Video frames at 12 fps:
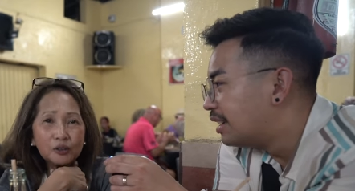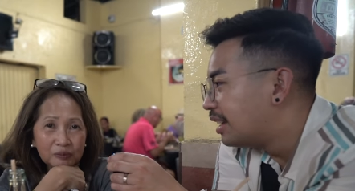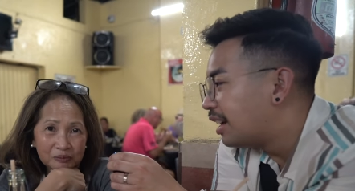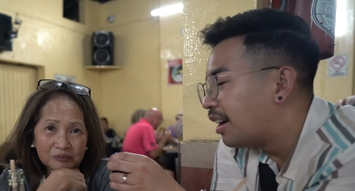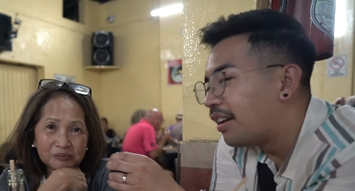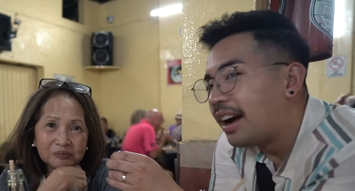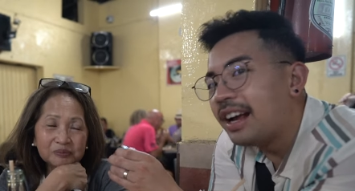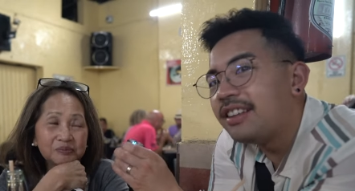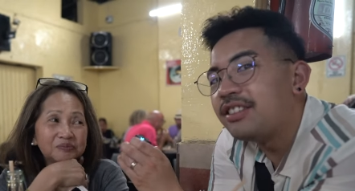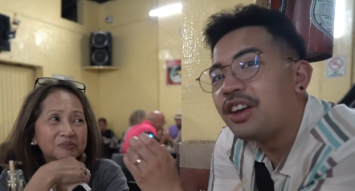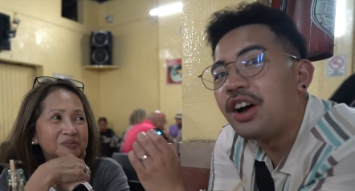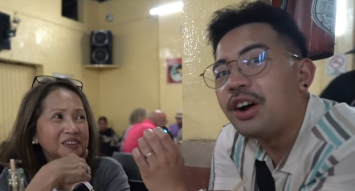Speaker 1: All right.
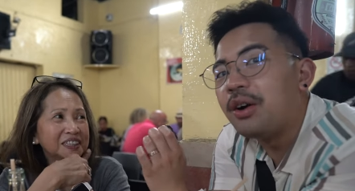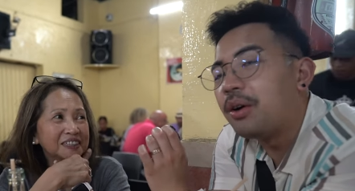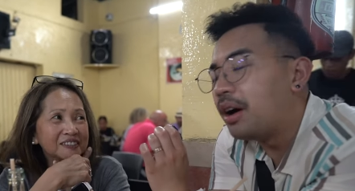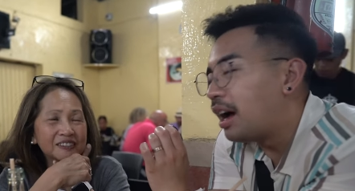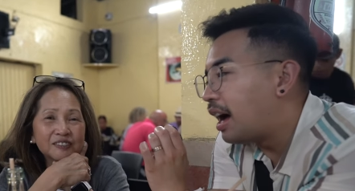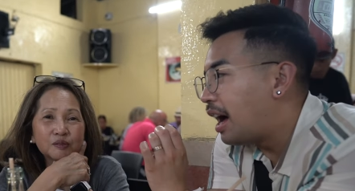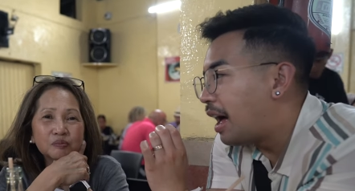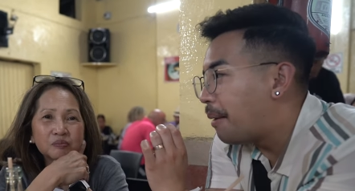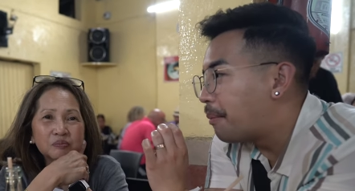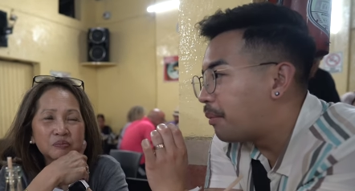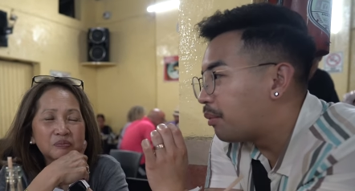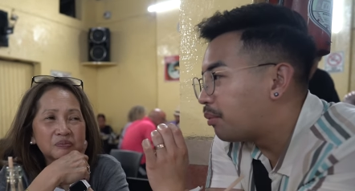So,
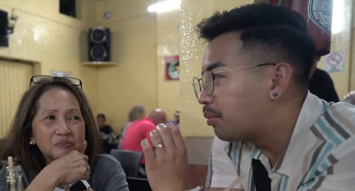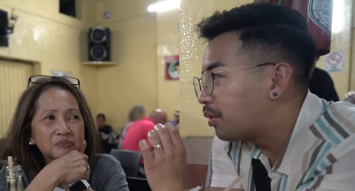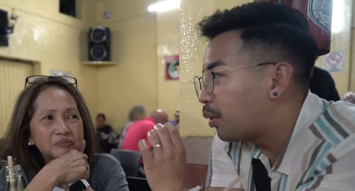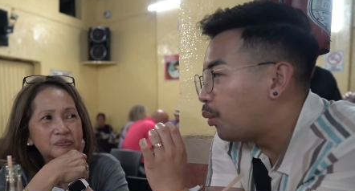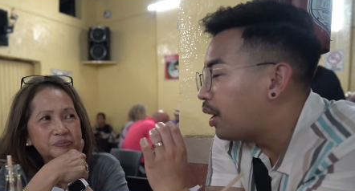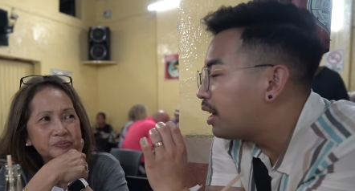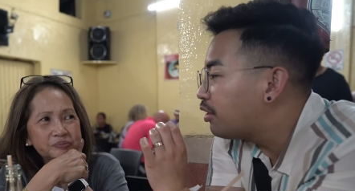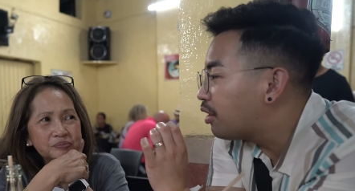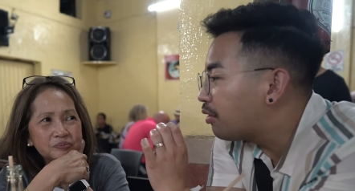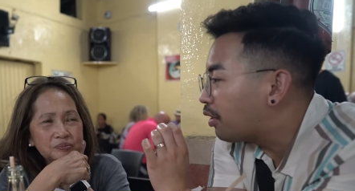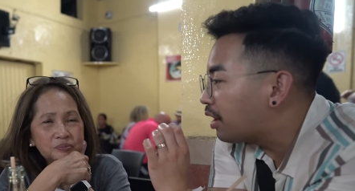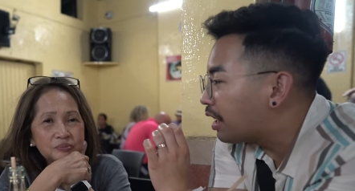um, what is
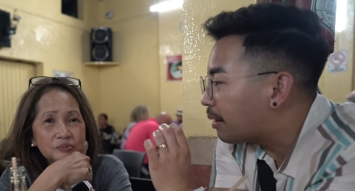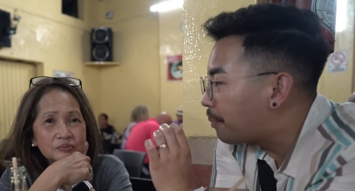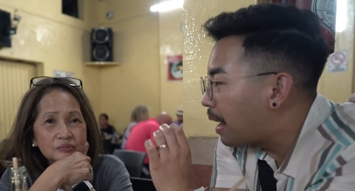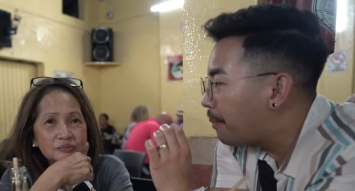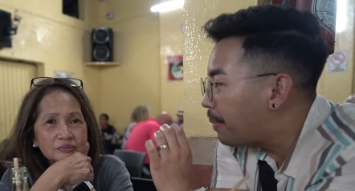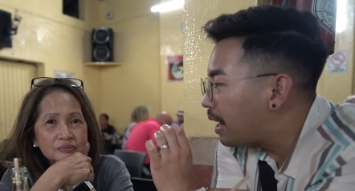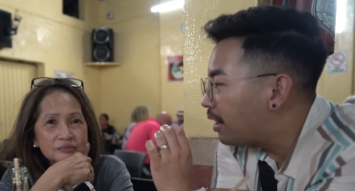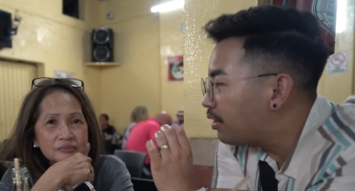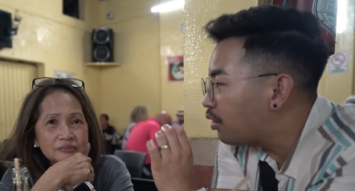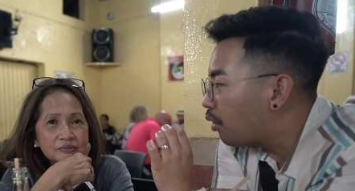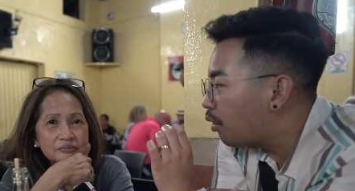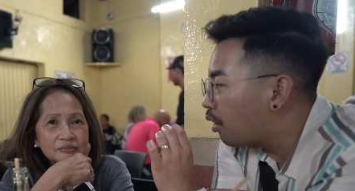your verdict,
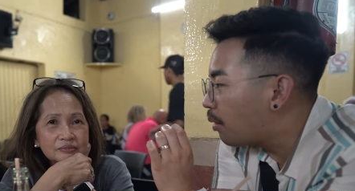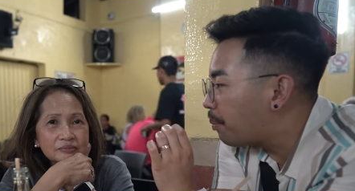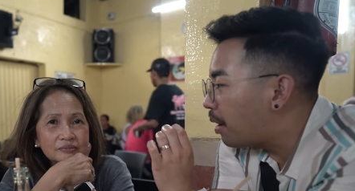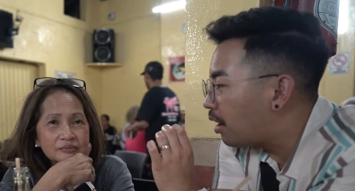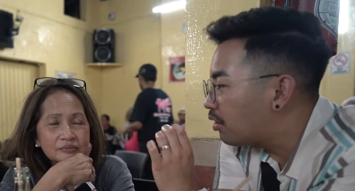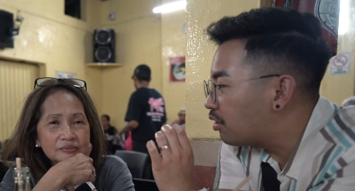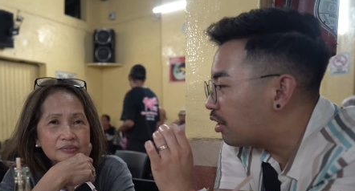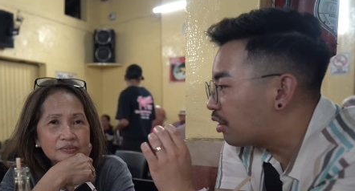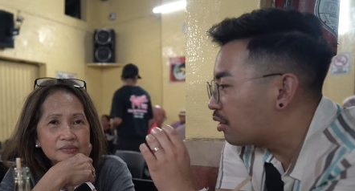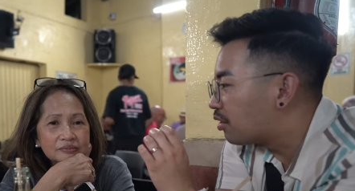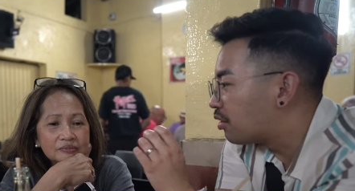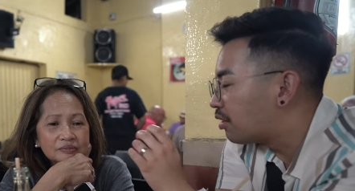Pepe's or
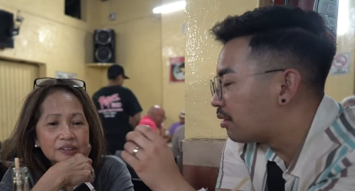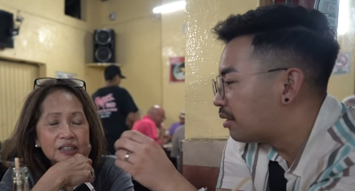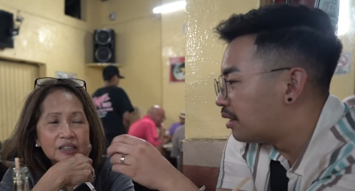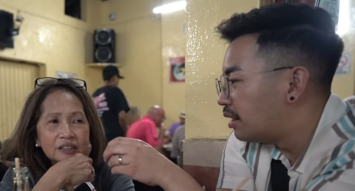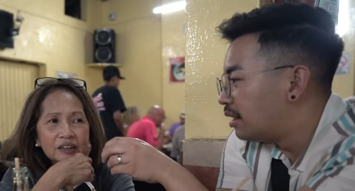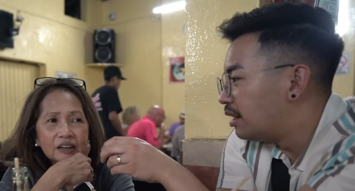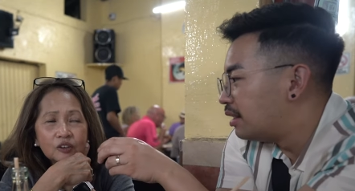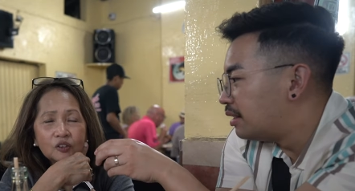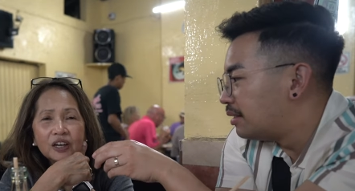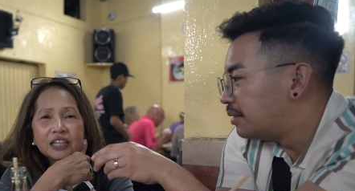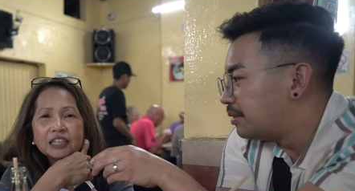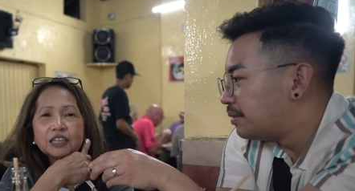Pancho's?
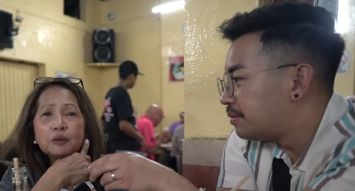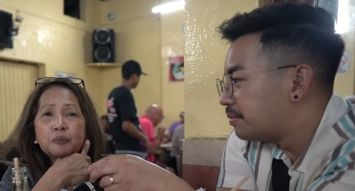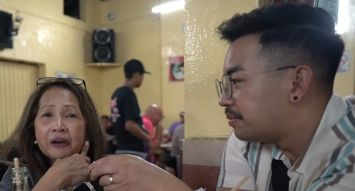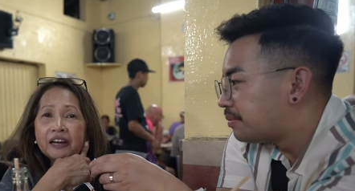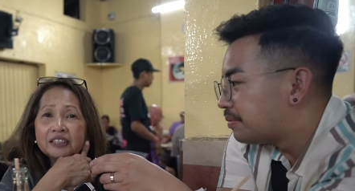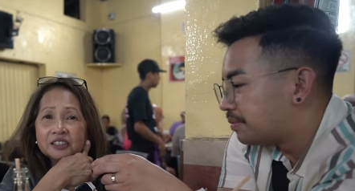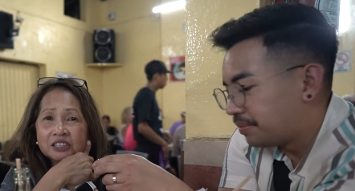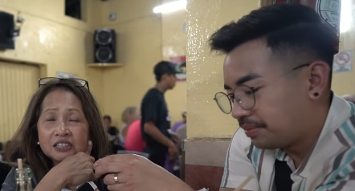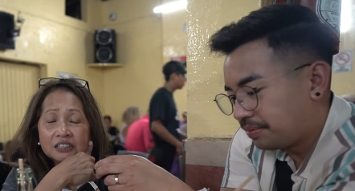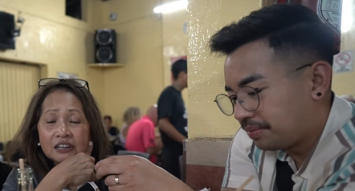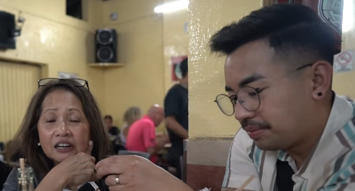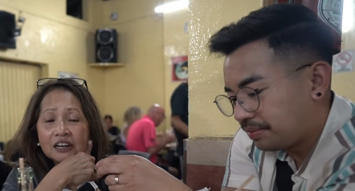
Speaker 2: Well, it depends
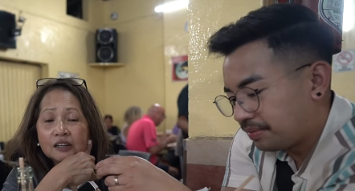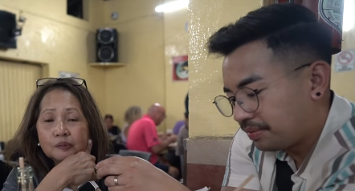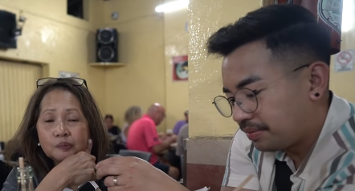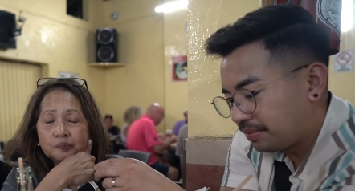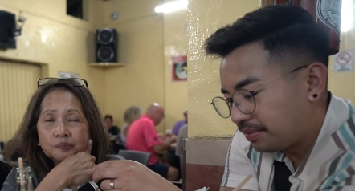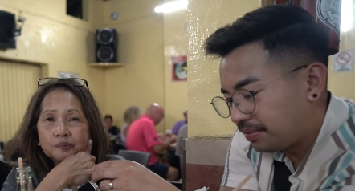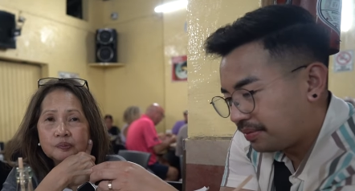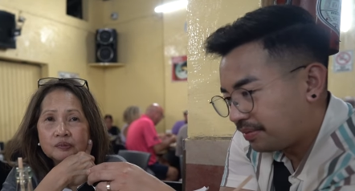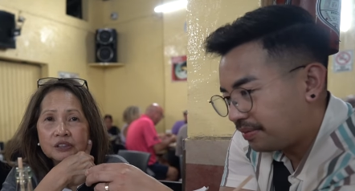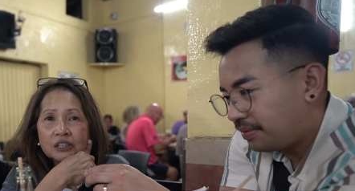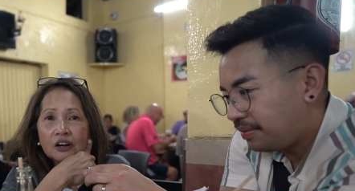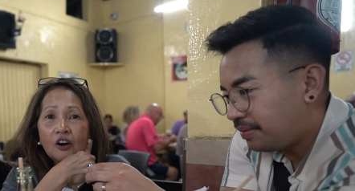on
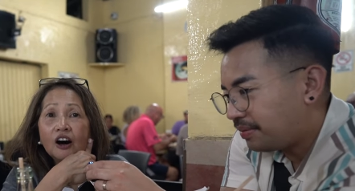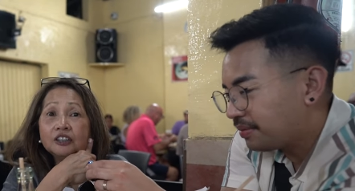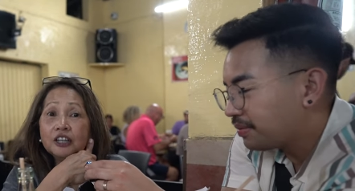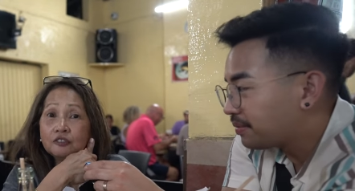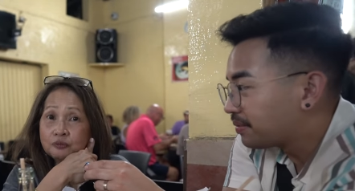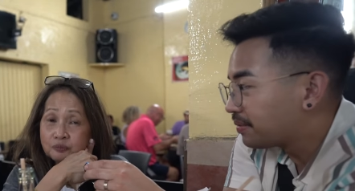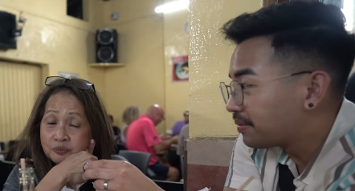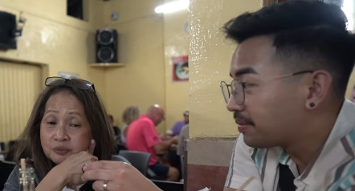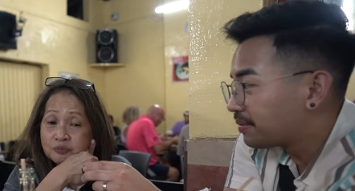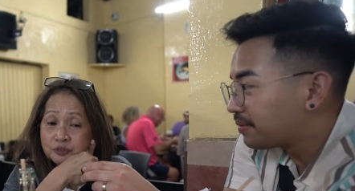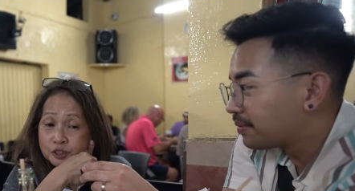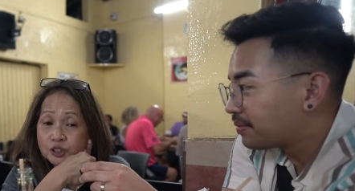the
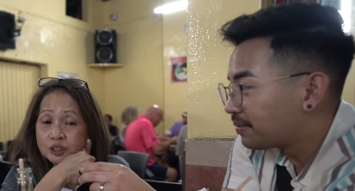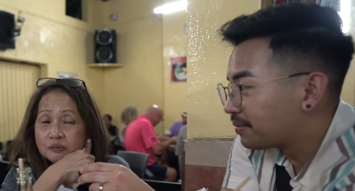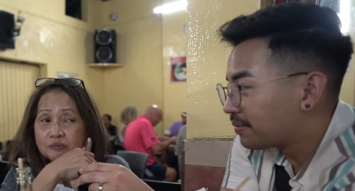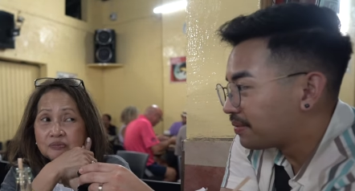food.